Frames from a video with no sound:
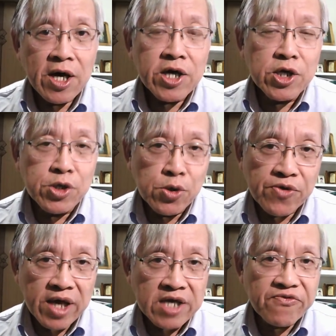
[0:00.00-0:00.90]
You do
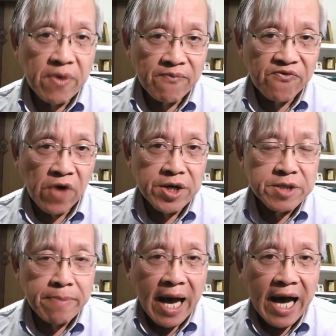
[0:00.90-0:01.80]
things from front to
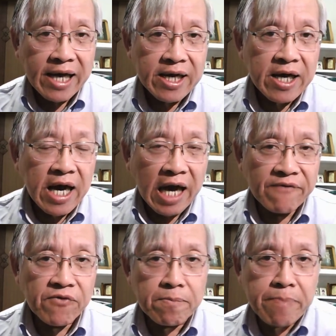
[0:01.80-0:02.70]
back and
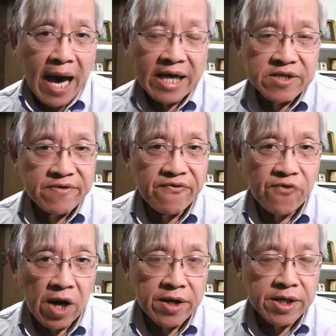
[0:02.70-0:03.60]
from back to
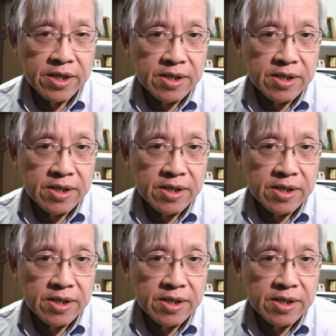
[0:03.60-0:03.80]
front.